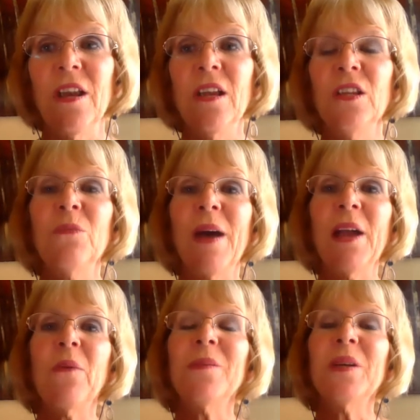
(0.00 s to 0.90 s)
you might
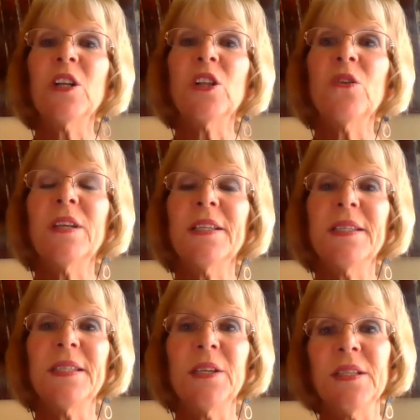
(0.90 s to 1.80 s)
want to include a
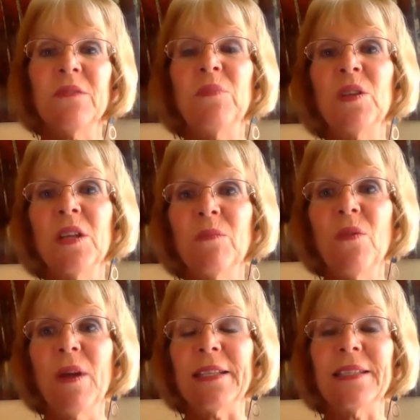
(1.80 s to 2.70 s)
series of bullet
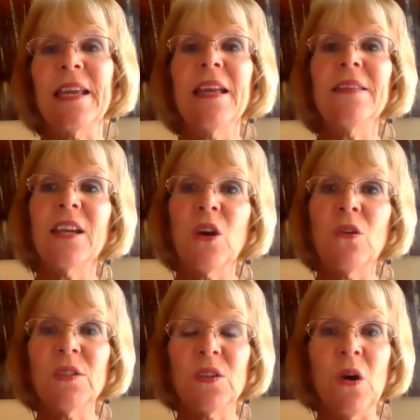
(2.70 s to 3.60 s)
points that
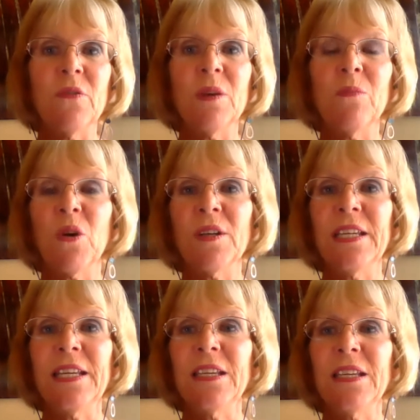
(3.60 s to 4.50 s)
goes over in more
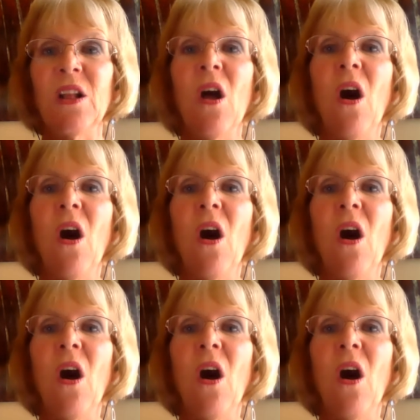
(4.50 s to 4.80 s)
detail